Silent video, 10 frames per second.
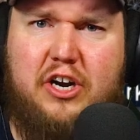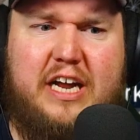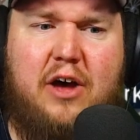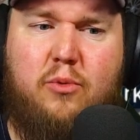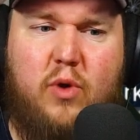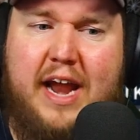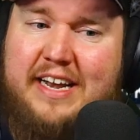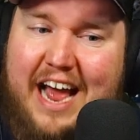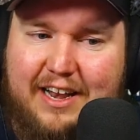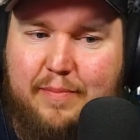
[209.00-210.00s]
account in Raid,
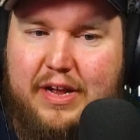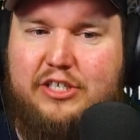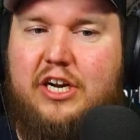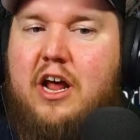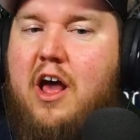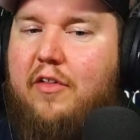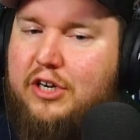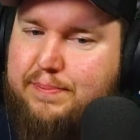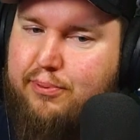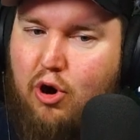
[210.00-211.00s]
not to mention
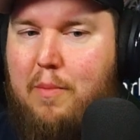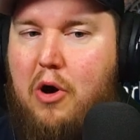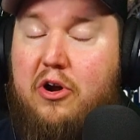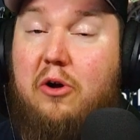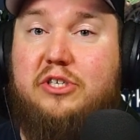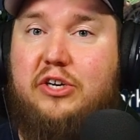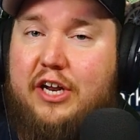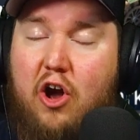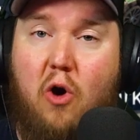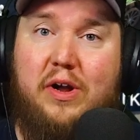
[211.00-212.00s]
there's promo codes you
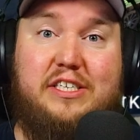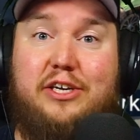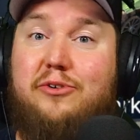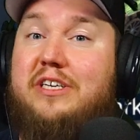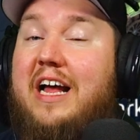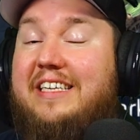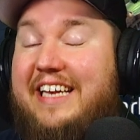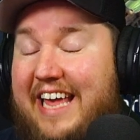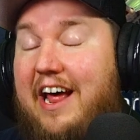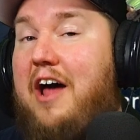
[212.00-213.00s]
can always use to
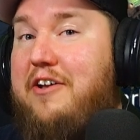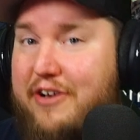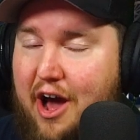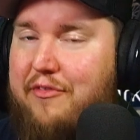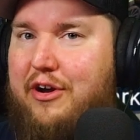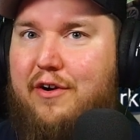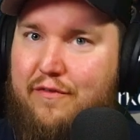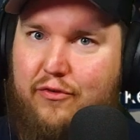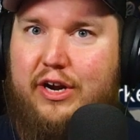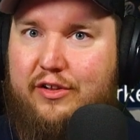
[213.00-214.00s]
get another
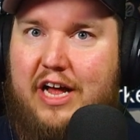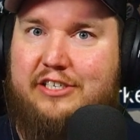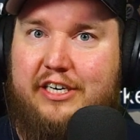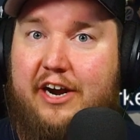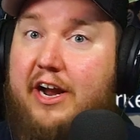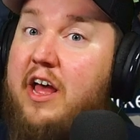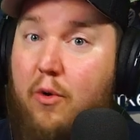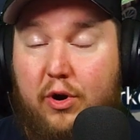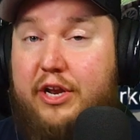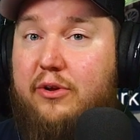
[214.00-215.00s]
free legendary.
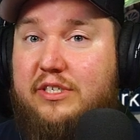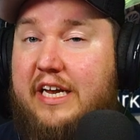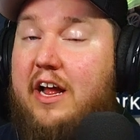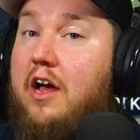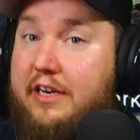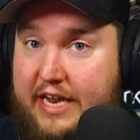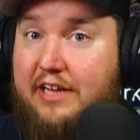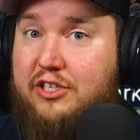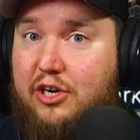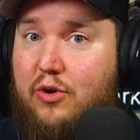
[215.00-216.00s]
We're using Desert